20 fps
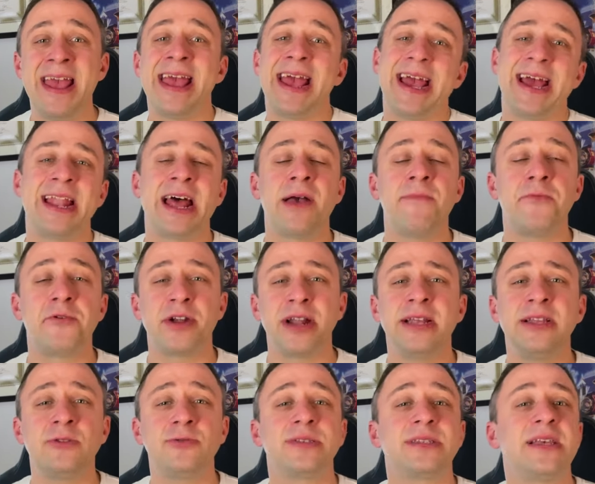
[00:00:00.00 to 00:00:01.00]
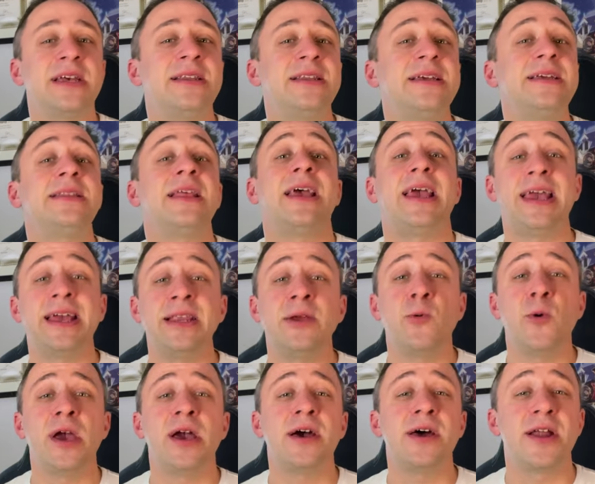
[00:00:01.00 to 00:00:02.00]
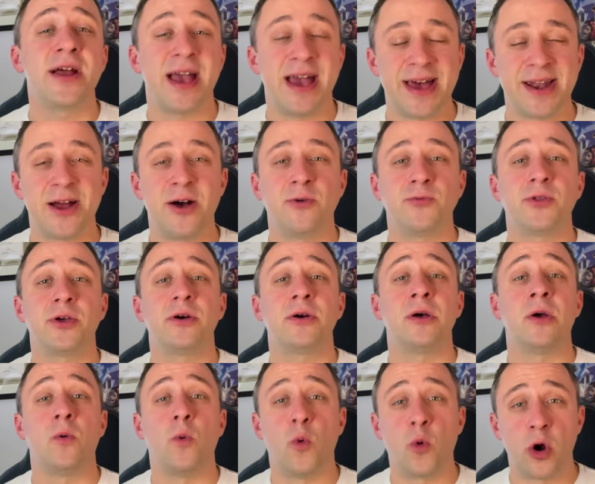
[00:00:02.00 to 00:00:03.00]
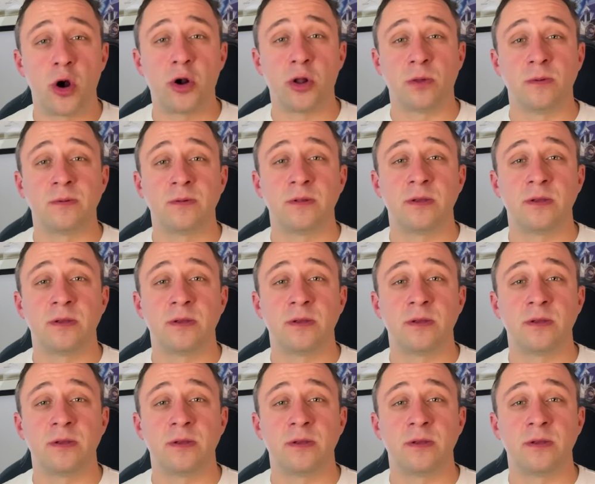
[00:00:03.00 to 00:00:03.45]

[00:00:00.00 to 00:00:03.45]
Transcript: and I'm ready to send it anywhere around the world.